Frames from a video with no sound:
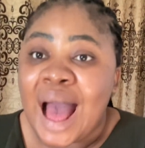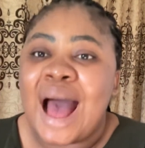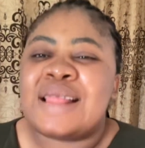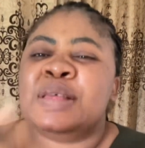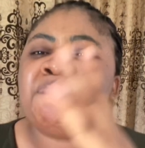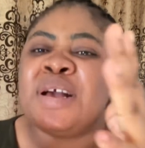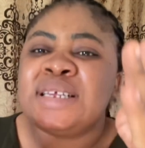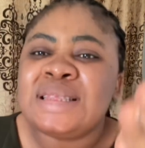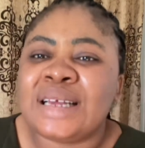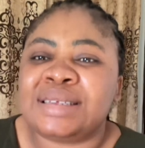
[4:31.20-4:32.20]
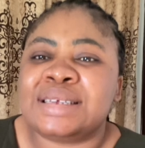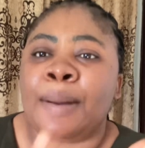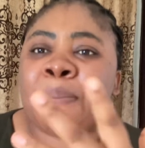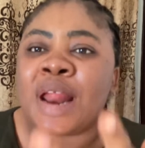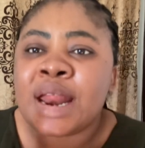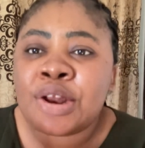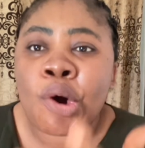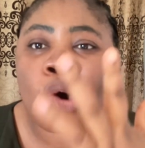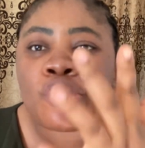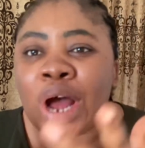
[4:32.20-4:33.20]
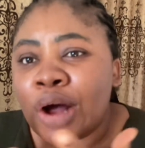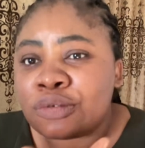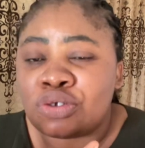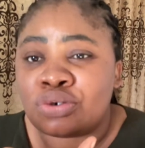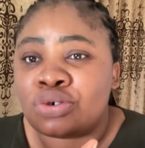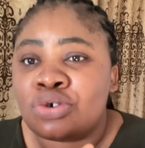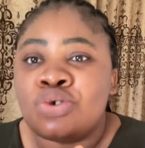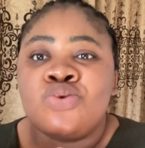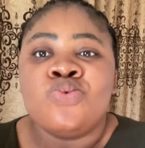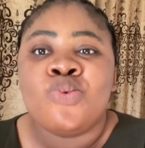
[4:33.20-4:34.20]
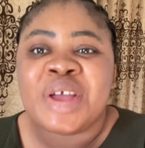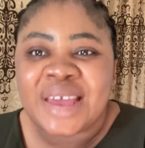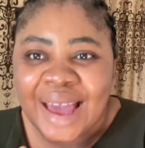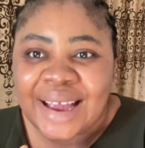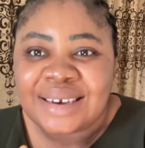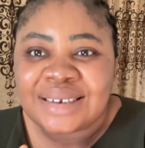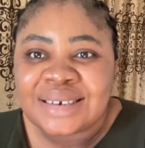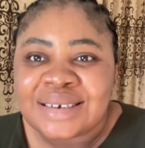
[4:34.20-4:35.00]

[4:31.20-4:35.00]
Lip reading: and the person that you are planning on how to wicked